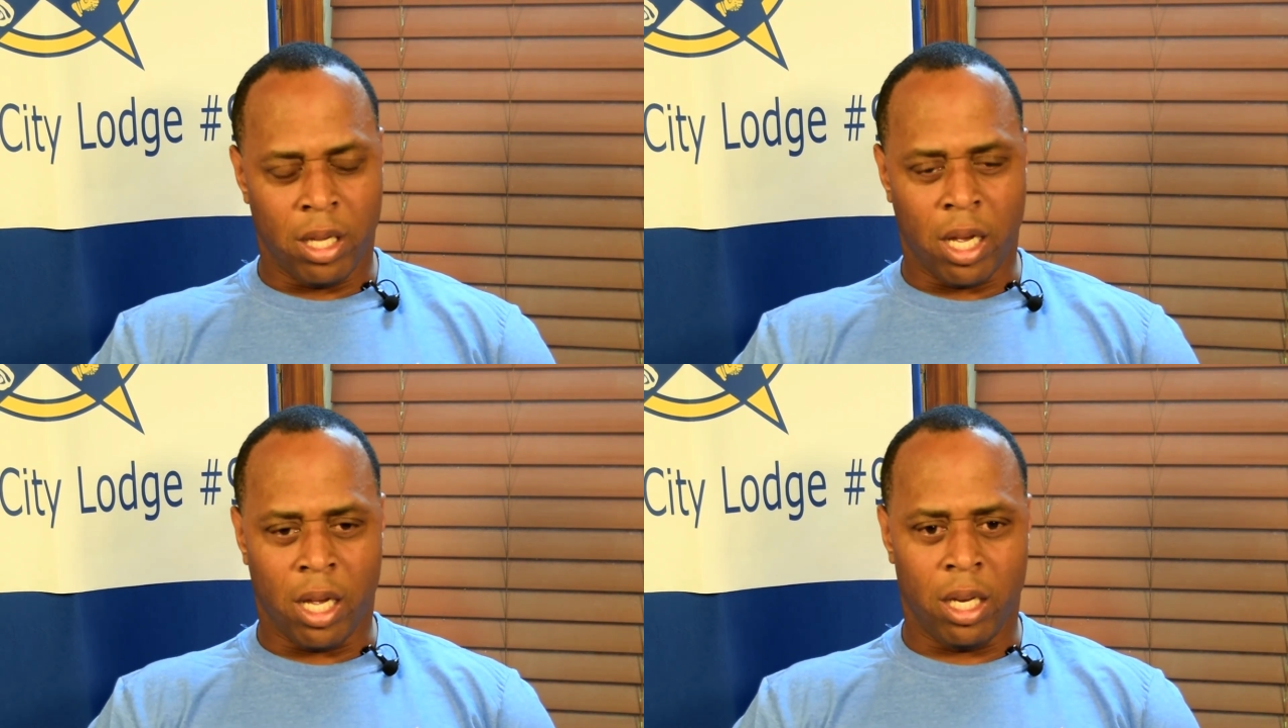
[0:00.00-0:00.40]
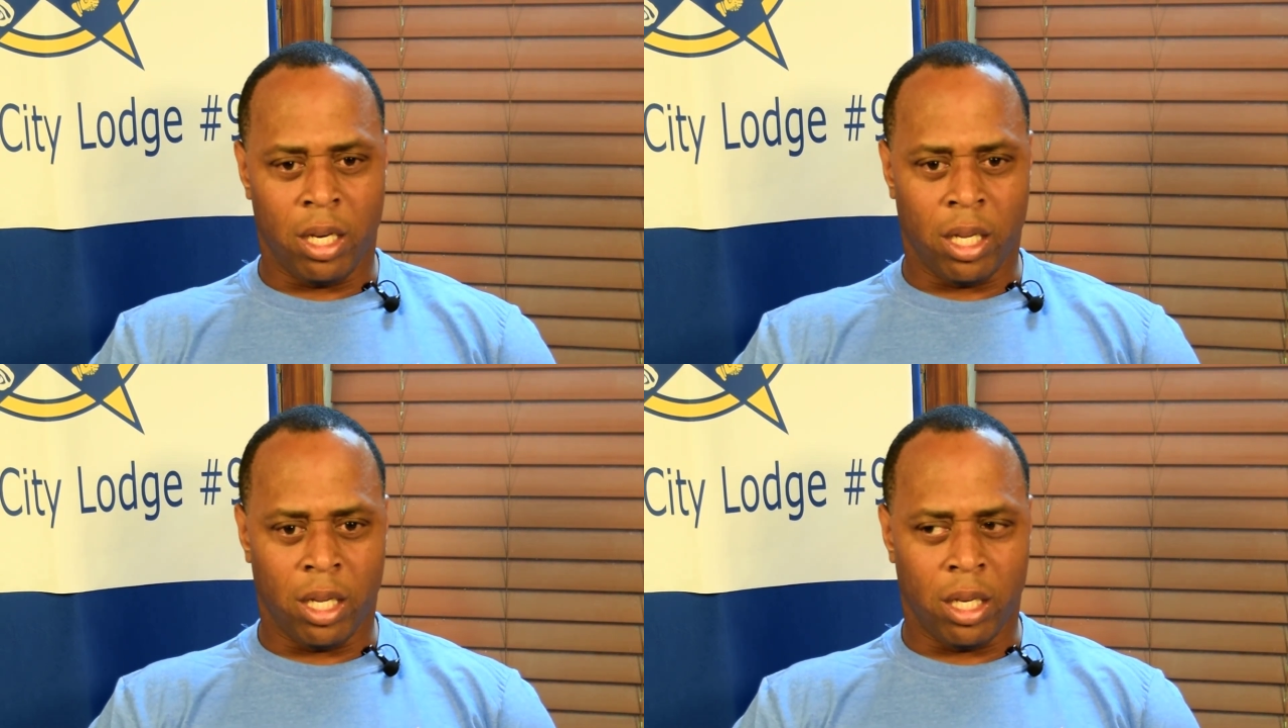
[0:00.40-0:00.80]
and
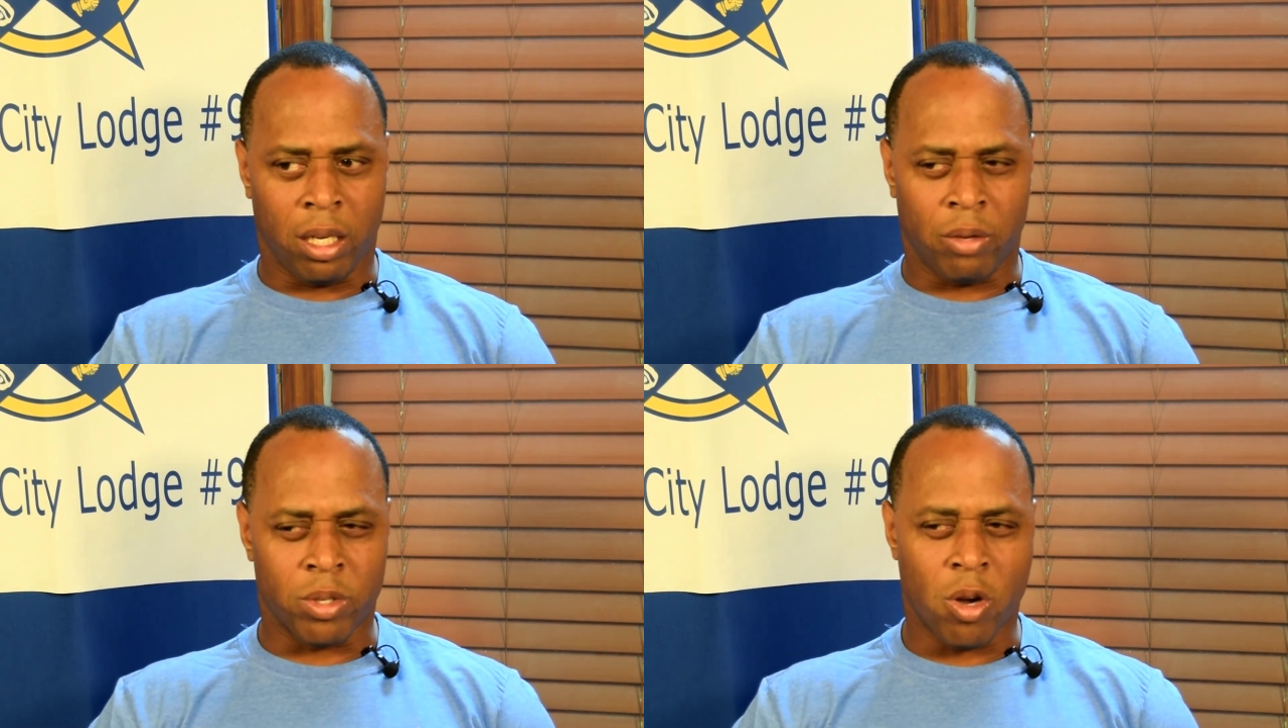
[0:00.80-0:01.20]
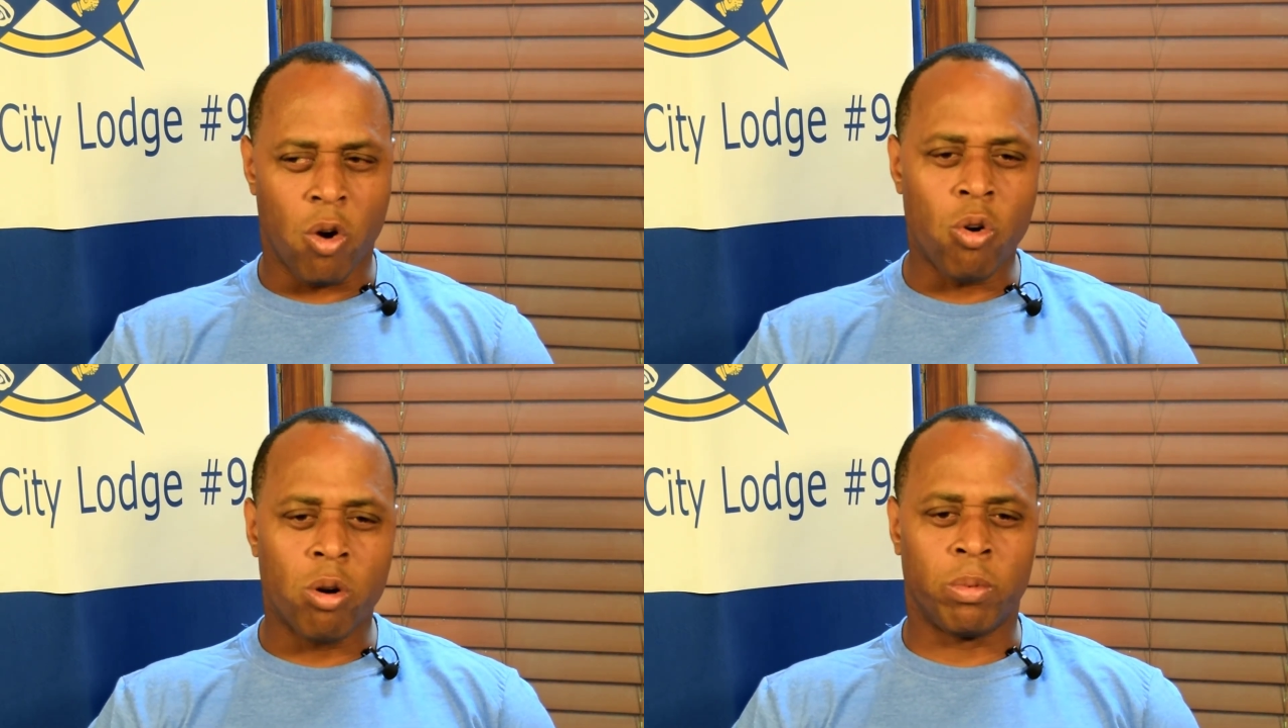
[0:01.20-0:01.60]
it was
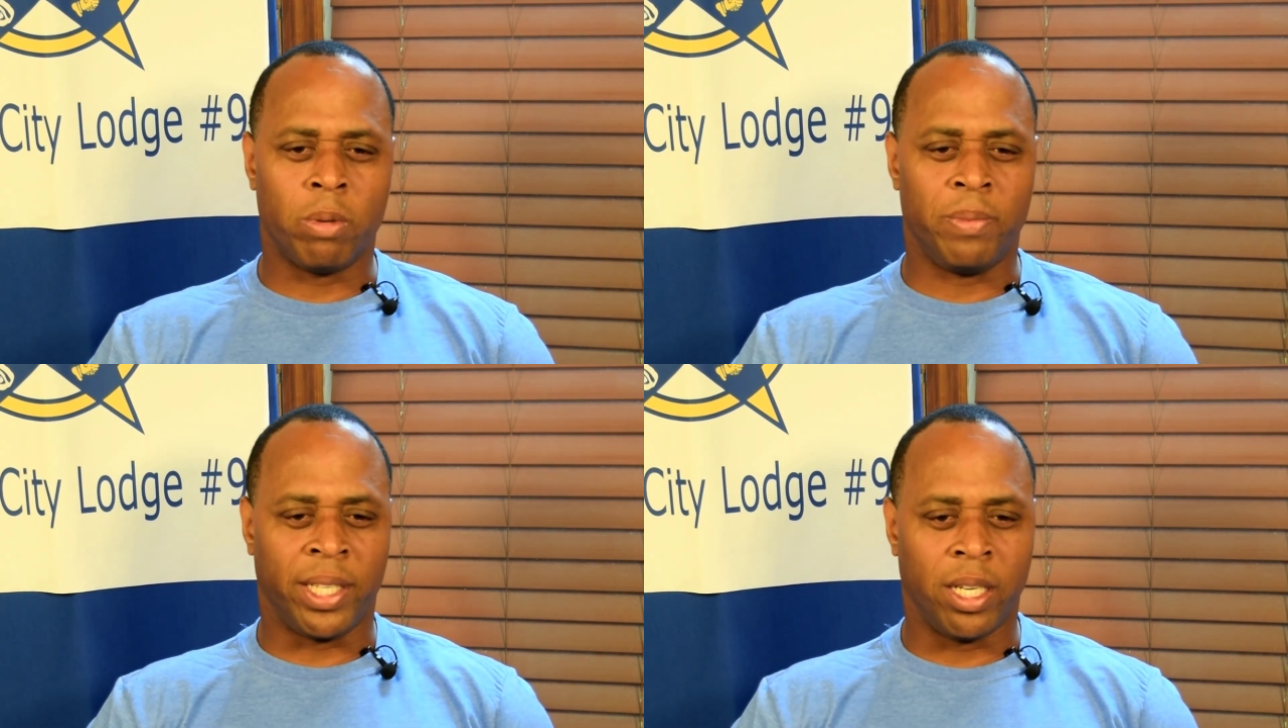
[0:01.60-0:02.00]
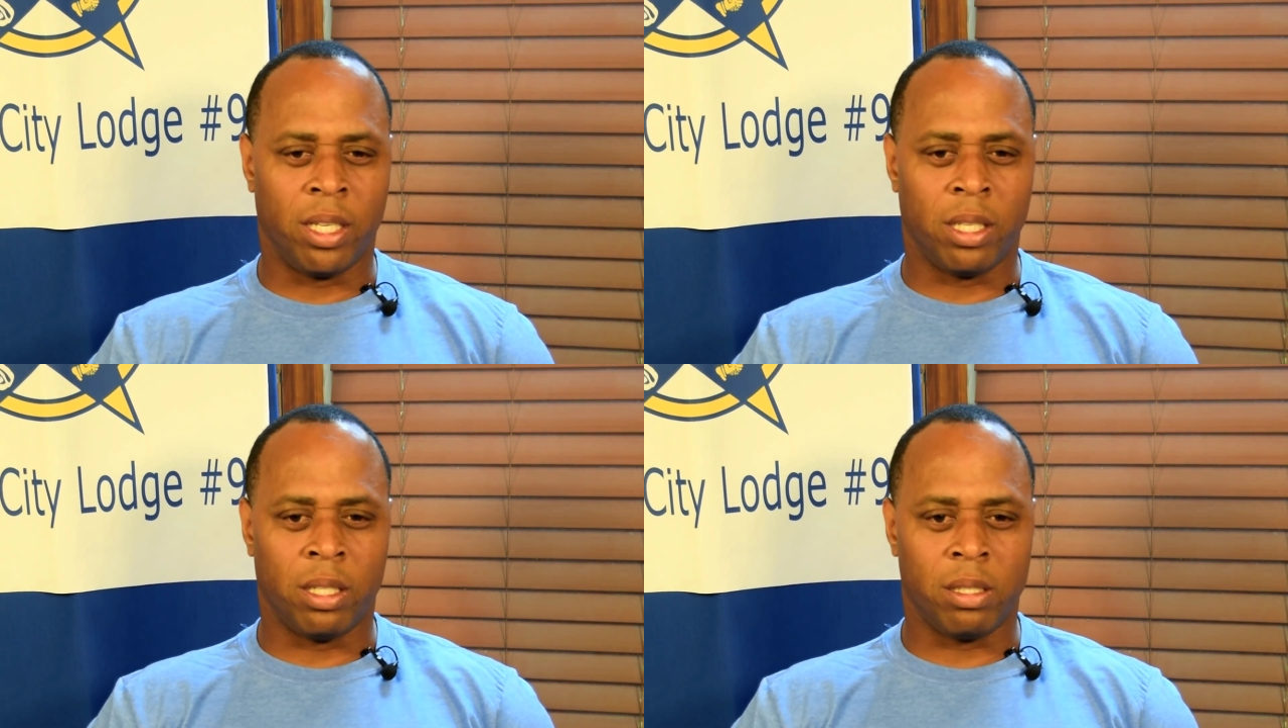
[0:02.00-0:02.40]
horrible
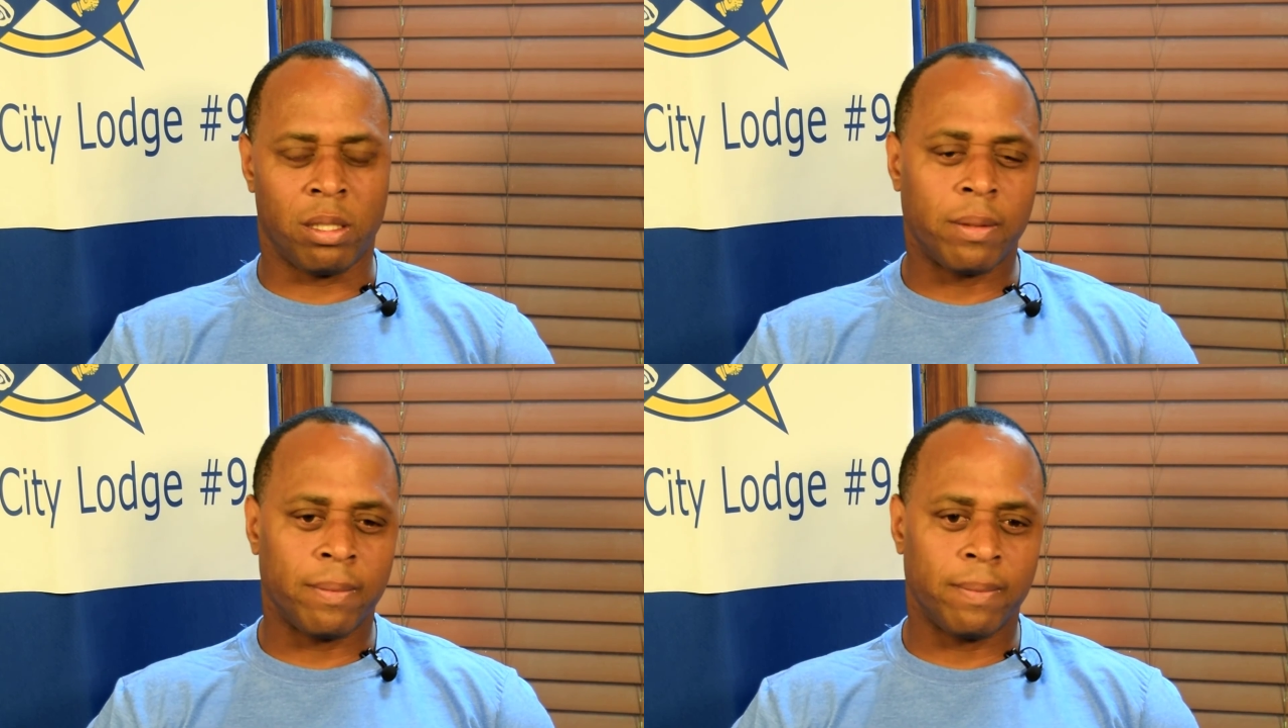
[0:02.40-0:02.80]
because,